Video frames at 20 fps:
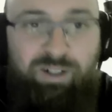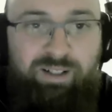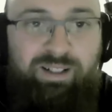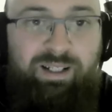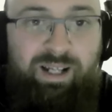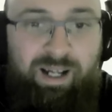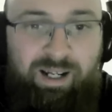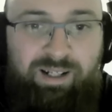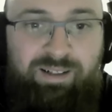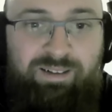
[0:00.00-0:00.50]
at
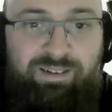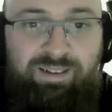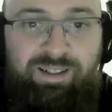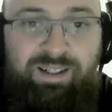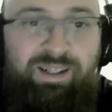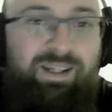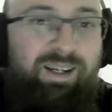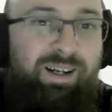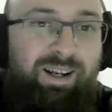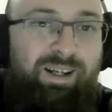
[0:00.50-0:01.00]
the end,
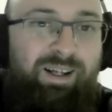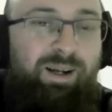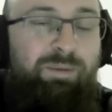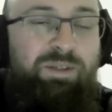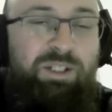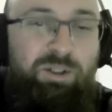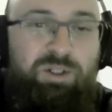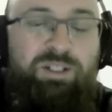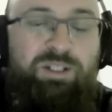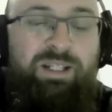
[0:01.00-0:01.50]
like I'm
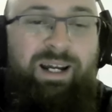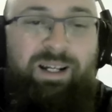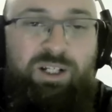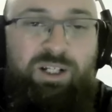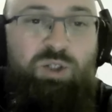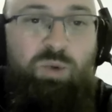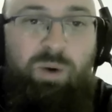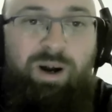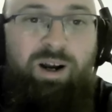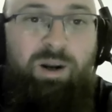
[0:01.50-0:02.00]
still sat here
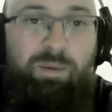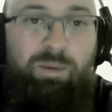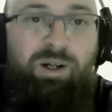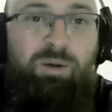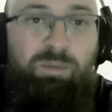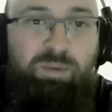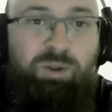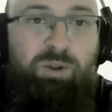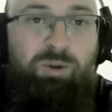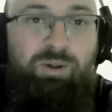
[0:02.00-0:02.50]
swearing at my
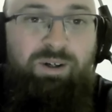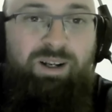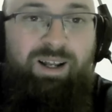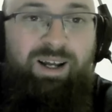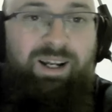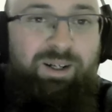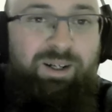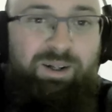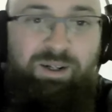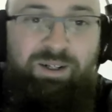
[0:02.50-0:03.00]
computer,
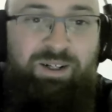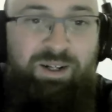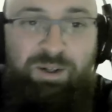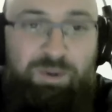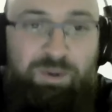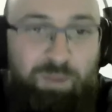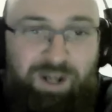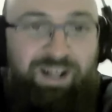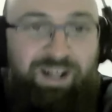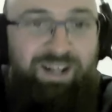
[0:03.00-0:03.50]
like,
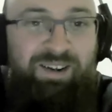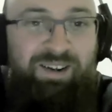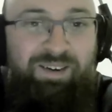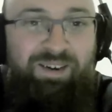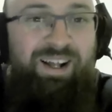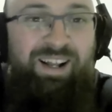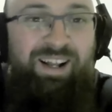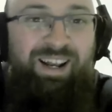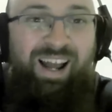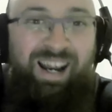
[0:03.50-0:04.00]

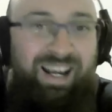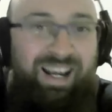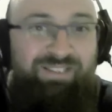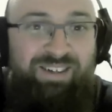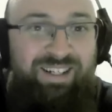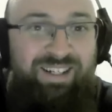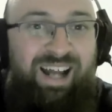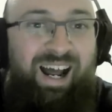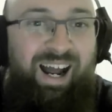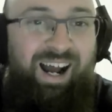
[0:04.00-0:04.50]
like
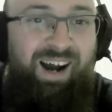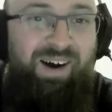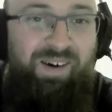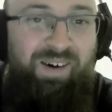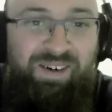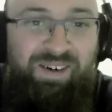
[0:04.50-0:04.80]
even now.